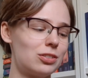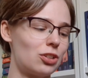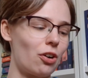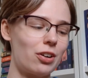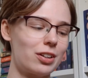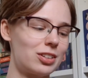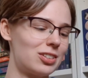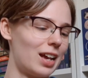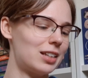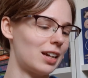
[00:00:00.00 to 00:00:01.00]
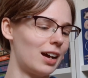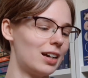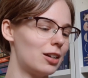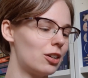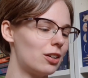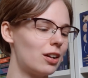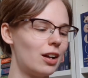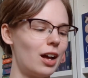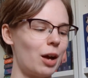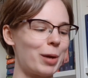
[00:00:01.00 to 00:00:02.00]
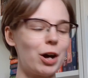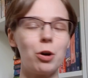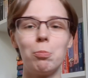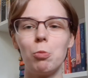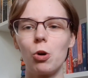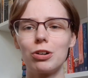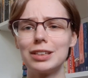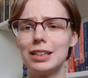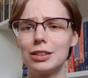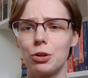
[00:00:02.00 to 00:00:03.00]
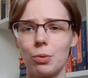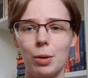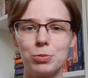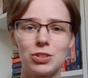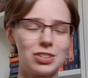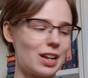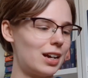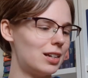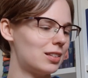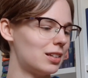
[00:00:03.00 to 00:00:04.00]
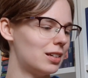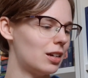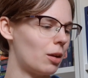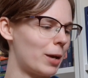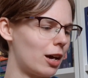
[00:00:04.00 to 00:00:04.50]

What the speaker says: dark satire about a morally corrupt society,